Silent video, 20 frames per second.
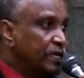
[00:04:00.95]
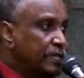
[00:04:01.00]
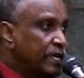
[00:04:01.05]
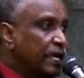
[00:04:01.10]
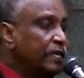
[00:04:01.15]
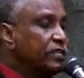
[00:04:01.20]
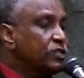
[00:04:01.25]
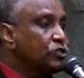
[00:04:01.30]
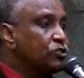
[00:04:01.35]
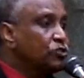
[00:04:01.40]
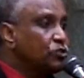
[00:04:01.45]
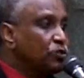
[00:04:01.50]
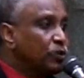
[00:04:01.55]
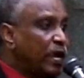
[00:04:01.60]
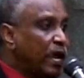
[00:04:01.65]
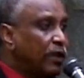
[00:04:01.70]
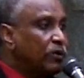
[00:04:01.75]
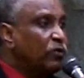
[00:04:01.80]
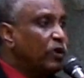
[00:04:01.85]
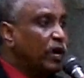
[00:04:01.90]
That is the
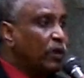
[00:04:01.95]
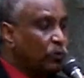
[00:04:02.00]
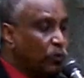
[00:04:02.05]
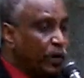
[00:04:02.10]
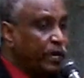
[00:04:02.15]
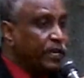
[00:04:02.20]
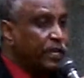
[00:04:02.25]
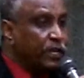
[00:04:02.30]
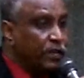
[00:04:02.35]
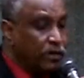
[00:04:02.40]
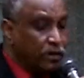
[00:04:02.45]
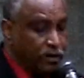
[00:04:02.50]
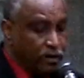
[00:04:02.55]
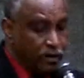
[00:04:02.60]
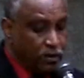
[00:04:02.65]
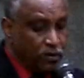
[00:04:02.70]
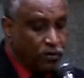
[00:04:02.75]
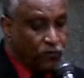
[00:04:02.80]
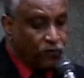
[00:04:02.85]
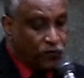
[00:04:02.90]
Sudan we are working
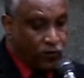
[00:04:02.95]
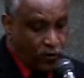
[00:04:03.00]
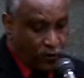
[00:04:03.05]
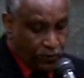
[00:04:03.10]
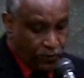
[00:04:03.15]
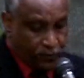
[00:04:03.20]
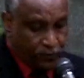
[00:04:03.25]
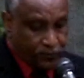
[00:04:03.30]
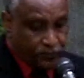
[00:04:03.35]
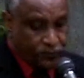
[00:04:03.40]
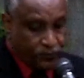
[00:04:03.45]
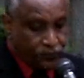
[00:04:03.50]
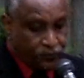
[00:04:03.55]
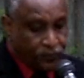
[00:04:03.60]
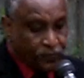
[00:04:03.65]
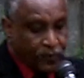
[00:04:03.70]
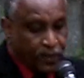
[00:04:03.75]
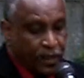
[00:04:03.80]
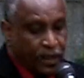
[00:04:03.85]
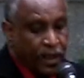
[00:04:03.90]
for.
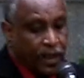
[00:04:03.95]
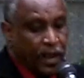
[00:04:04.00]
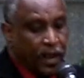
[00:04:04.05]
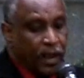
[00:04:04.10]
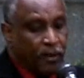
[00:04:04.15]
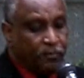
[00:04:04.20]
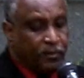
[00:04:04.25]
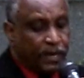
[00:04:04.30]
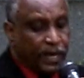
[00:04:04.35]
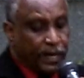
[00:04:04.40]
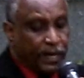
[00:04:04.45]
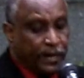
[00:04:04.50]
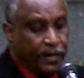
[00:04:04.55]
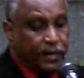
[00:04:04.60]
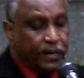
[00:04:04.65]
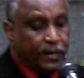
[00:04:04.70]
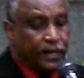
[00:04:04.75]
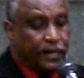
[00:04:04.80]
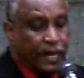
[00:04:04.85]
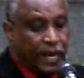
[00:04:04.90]
I'm
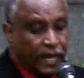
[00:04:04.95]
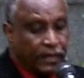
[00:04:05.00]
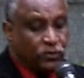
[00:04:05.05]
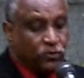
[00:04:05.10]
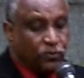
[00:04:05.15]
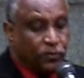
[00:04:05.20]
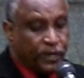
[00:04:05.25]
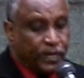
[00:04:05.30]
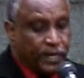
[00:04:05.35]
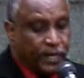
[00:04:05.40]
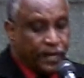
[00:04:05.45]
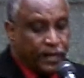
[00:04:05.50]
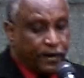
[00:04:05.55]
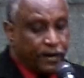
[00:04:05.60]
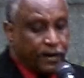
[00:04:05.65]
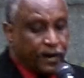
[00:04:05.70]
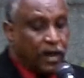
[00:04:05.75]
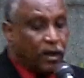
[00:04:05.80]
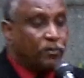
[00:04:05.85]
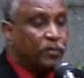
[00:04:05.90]
really glad to be
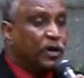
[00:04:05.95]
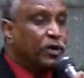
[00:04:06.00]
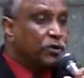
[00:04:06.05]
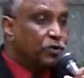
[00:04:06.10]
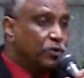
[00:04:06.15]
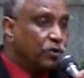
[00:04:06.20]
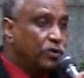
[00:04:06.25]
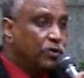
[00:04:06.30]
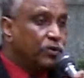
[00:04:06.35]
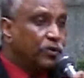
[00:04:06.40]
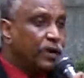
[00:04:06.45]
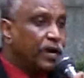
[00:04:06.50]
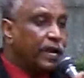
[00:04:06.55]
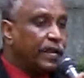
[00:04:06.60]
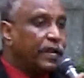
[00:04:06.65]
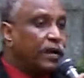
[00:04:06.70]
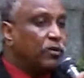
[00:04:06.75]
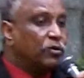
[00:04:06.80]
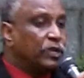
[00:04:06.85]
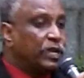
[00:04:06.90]
here among you,
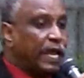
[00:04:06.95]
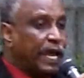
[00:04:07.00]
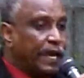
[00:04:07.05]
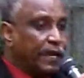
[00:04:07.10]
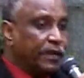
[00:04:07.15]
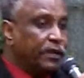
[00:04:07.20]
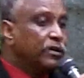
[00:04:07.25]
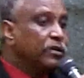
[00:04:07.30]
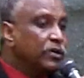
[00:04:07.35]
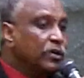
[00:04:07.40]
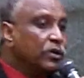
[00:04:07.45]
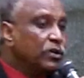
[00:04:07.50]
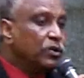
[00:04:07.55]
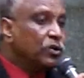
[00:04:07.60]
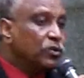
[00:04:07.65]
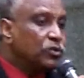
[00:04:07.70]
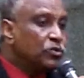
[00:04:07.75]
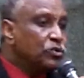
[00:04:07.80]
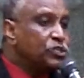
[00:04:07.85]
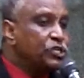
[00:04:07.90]
and I would
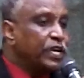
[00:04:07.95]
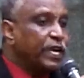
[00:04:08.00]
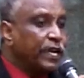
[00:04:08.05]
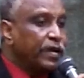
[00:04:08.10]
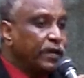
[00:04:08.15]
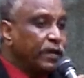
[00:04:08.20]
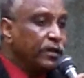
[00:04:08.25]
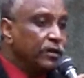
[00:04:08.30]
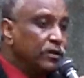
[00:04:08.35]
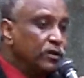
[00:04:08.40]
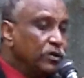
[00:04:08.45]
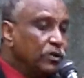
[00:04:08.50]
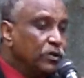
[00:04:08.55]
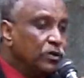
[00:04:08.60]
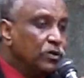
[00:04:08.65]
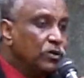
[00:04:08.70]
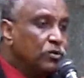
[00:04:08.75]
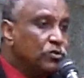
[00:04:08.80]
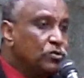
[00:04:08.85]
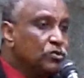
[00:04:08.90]
like to say
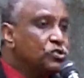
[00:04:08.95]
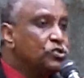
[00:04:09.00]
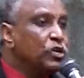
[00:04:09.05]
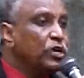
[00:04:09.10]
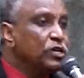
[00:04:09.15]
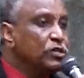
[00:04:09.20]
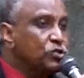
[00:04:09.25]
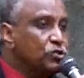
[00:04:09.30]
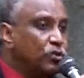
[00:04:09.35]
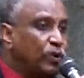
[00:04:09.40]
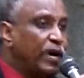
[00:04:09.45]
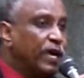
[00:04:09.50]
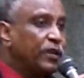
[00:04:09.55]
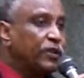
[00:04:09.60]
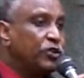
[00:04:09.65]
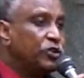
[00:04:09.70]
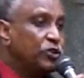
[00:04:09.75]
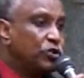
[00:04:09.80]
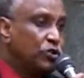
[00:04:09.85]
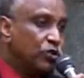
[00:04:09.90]
to those who are
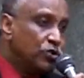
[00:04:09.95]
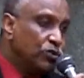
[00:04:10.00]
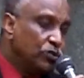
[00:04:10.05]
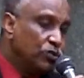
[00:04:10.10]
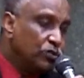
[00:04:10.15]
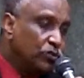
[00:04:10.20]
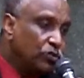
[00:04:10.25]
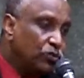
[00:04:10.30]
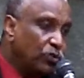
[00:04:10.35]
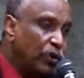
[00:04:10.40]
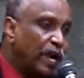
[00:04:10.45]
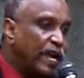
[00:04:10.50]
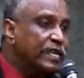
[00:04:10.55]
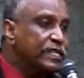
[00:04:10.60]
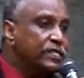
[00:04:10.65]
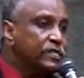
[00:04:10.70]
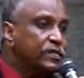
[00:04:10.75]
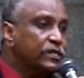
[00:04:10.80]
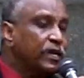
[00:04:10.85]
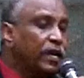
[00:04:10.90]
new to
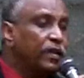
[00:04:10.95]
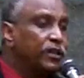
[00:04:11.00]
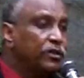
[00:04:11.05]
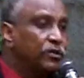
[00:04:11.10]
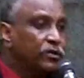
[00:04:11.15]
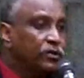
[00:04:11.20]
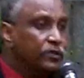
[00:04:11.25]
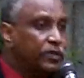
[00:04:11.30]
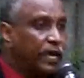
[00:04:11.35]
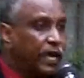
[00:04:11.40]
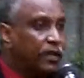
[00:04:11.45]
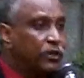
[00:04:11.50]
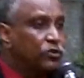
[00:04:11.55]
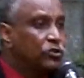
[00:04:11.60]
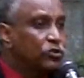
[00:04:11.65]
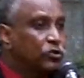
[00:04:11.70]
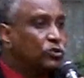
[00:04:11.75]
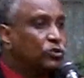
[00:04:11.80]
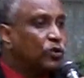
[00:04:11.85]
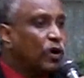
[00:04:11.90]
us and they are
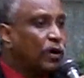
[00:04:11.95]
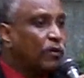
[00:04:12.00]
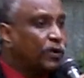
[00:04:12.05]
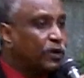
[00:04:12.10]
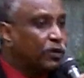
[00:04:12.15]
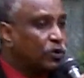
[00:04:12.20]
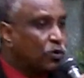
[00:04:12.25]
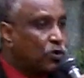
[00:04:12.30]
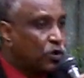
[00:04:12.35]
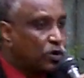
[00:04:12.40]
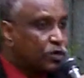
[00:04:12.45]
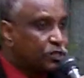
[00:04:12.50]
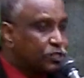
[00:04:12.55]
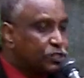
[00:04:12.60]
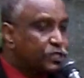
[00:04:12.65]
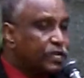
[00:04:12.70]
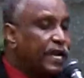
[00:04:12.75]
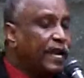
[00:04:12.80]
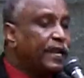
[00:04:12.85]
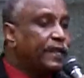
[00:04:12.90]
new to our
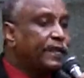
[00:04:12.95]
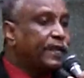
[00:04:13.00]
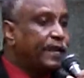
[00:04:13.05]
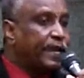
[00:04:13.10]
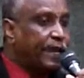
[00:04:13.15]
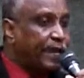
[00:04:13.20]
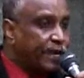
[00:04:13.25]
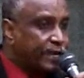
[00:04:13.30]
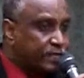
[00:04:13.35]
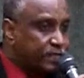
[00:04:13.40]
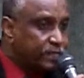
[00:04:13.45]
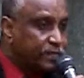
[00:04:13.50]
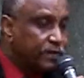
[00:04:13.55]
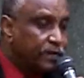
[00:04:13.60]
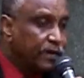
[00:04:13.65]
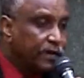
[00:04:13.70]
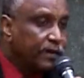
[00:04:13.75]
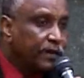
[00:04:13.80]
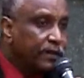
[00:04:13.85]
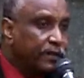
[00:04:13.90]
cause and case
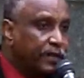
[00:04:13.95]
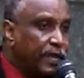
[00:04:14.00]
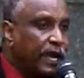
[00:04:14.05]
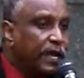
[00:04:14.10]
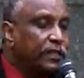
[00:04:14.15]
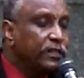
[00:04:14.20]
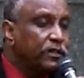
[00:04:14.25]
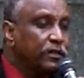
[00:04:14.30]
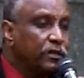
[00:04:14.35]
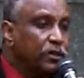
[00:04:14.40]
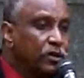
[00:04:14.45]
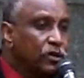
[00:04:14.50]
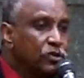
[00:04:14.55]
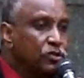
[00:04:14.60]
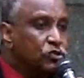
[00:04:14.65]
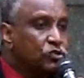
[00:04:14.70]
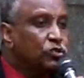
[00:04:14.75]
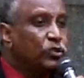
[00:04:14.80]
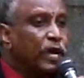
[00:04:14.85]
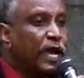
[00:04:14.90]

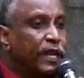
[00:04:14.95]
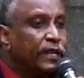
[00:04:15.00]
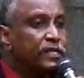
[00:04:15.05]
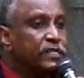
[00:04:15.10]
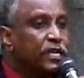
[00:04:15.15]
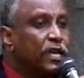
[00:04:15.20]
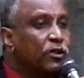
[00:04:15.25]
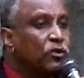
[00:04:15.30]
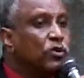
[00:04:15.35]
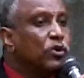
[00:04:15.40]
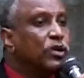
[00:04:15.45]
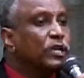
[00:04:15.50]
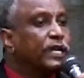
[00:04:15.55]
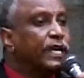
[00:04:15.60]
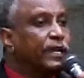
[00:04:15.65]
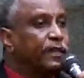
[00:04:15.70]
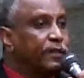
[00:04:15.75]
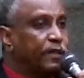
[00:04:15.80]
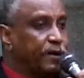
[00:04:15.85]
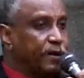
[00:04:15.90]
that Sudan is an
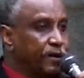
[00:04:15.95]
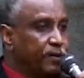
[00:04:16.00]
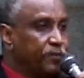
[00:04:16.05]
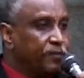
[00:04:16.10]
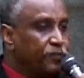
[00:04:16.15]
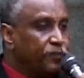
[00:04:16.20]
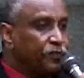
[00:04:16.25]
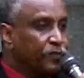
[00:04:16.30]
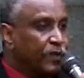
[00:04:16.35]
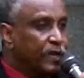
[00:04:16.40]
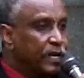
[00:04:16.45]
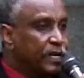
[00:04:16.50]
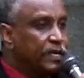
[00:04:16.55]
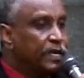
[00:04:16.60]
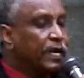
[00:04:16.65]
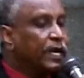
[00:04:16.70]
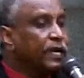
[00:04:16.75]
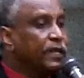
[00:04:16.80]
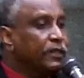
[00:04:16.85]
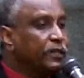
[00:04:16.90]
old country.
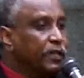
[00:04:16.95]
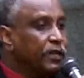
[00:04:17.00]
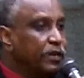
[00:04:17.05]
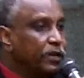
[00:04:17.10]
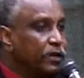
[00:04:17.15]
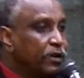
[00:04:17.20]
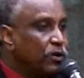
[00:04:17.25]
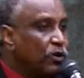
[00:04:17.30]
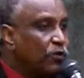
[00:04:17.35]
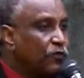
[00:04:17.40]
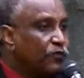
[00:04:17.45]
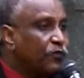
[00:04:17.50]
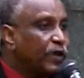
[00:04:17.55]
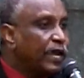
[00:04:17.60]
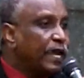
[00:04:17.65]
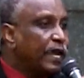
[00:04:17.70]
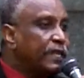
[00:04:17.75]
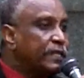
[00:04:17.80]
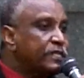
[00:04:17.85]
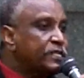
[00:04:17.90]
It's a country of
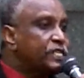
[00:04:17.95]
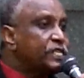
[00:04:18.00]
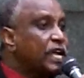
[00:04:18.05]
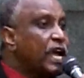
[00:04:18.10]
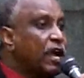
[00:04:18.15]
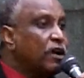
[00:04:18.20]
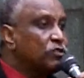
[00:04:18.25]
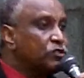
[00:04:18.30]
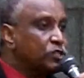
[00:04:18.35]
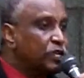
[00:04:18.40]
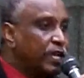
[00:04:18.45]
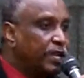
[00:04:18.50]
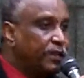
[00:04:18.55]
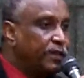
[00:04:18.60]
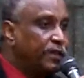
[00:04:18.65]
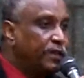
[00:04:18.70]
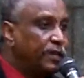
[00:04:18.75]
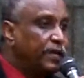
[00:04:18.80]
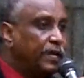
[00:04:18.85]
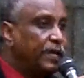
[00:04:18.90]
8,000
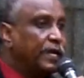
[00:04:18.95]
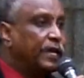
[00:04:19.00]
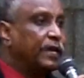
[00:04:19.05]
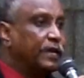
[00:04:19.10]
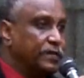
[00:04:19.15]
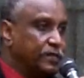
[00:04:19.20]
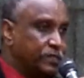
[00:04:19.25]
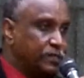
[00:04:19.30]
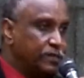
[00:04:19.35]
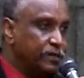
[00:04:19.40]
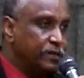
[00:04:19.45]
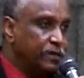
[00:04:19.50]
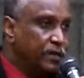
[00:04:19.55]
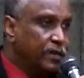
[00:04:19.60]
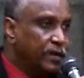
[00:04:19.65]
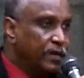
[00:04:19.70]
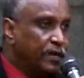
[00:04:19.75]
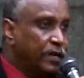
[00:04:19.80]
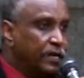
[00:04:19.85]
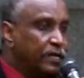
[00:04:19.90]
years.
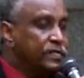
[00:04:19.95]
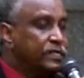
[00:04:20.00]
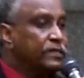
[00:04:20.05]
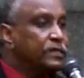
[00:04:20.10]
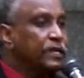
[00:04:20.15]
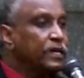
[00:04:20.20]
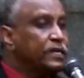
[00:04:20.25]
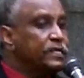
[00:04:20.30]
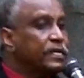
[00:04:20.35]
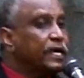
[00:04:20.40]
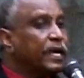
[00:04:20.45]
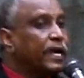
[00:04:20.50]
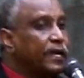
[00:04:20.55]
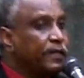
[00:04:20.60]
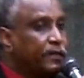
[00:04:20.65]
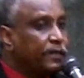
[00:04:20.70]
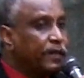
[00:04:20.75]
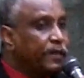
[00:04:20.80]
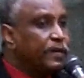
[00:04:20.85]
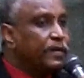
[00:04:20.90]
It's a
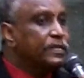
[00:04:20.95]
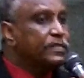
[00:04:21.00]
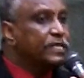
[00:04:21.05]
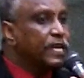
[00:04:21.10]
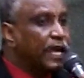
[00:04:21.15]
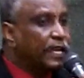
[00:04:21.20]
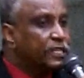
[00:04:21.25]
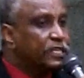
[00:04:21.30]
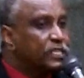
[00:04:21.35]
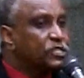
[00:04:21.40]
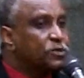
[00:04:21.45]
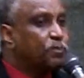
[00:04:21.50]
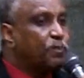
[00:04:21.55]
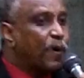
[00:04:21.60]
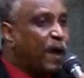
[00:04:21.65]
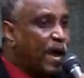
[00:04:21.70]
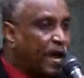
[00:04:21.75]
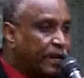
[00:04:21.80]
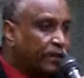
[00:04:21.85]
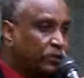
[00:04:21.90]
country that is
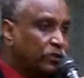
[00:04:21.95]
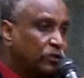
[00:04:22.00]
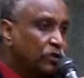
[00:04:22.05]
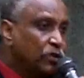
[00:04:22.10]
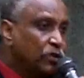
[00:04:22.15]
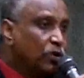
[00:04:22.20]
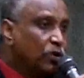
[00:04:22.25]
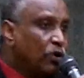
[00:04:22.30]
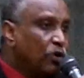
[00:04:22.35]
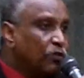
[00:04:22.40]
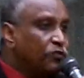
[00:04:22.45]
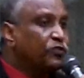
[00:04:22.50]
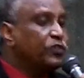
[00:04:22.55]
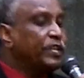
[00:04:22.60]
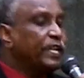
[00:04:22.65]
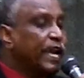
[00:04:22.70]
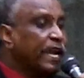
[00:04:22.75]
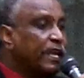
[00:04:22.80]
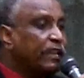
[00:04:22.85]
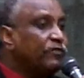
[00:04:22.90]
part of the
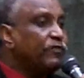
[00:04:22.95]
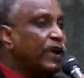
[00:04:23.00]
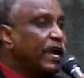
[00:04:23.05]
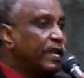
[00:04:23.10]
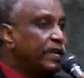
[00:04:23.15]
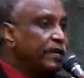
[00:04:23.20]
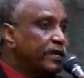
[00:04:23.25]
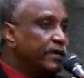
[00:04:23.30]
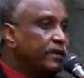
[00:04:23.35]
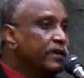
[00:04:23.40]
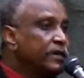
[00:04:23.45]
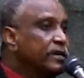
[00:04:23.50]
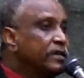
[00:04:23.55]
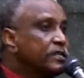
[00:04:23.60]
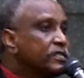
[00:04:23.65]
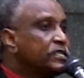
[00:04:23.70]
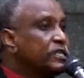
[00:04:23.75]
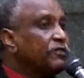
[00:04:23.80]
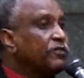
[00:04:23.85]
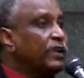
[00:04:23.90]
Nile Valley
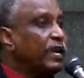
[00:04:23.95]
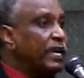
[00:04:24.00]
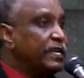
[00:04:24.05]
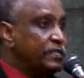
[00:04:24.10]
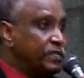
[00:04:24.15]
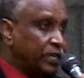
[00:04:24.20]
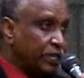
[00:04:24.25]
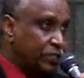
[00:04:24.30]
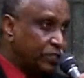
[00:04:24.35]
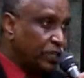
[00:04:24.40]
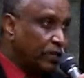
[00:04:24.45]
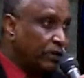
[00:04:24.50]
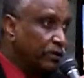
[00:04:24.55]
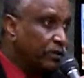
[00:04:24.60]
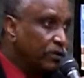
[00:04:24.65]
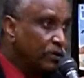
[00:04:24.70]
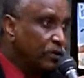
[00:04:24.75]
civilization.